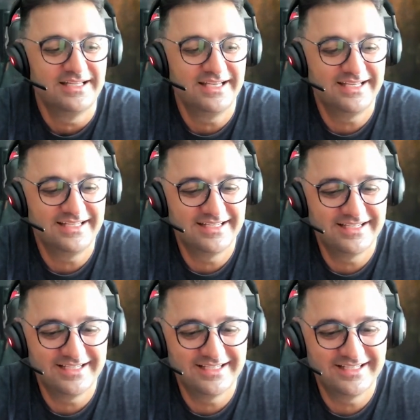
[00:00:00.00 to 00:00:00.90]
and
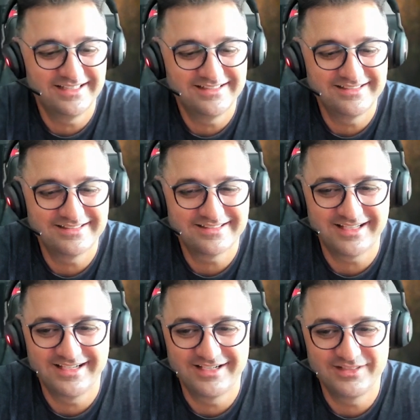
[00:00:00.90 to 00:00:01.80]
this
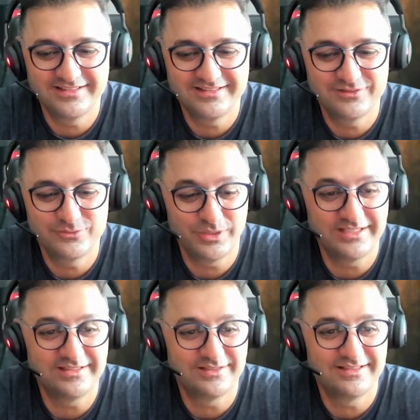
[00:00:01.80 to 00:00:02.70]
is
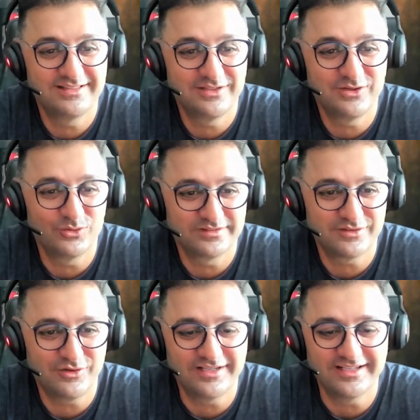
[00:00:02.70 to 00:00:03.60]
when it all
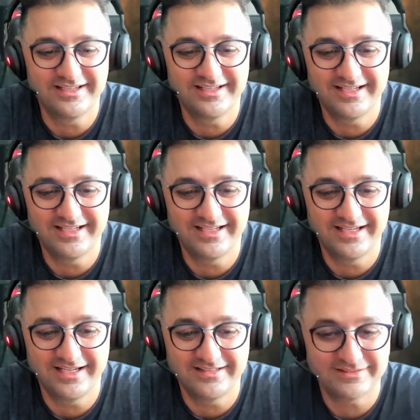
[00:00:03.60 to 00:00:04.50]
started,
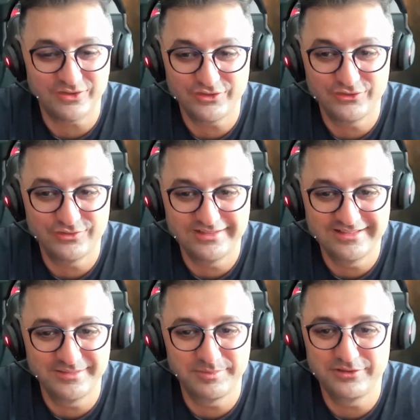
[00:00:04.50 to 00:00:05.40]
and I started to
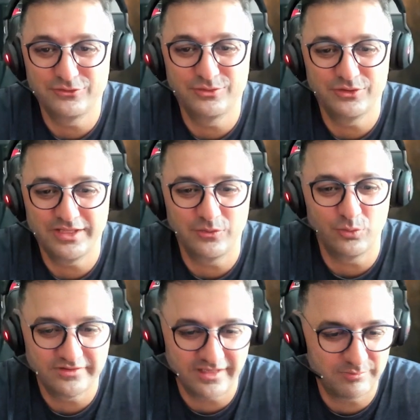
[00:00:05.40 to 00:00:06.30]
dig deep into it. Okay,
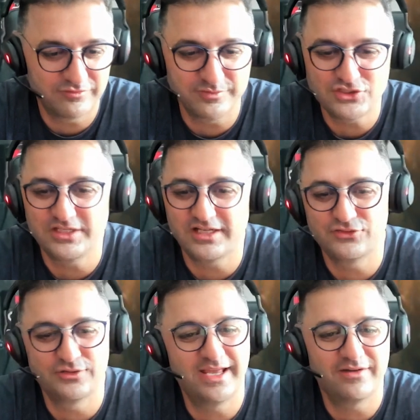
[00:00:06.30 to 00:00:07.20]
what type of machine I
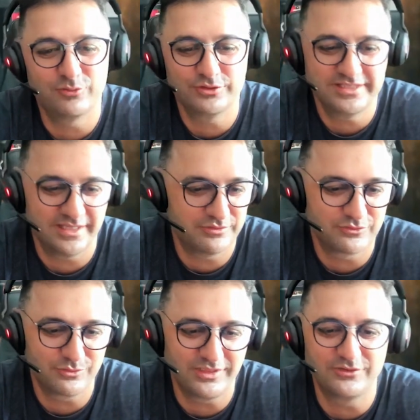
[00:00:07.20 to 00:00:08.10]
should have, what type
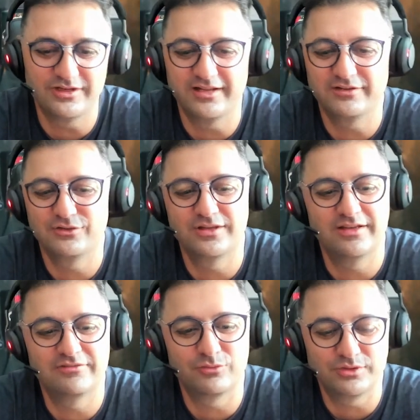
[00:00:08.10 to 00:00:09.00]
of grinder I
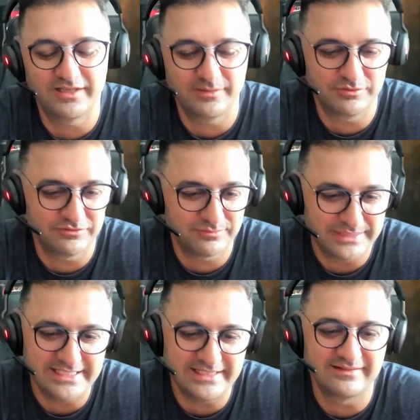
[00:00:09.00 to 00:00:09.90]
have, what type of
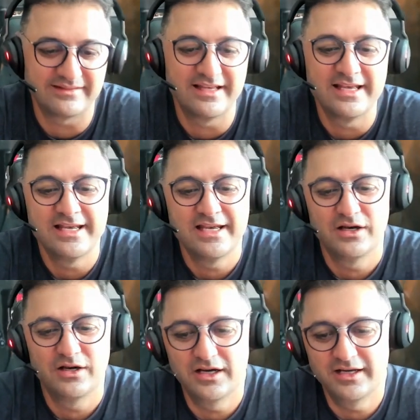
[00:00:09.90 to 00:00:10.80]
beans.
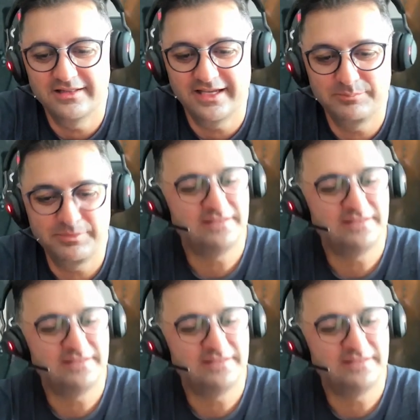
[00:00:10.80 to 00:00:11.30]
That